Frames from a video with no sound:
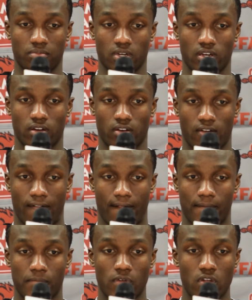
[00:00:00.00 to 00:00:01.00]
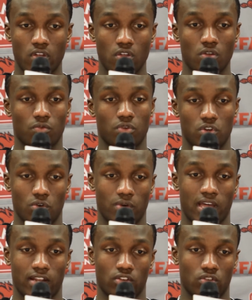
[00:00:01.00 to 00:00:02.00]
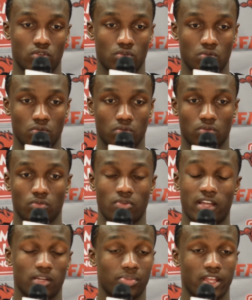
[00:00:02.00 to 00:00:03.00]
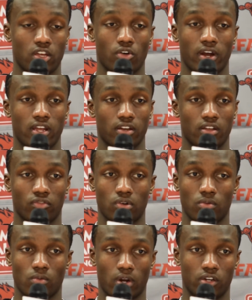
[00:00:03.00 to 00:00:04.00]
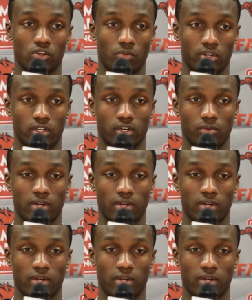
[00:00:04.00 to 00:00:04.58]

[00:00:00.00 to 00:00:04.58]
But we knew we had to play great if we wanted to win here.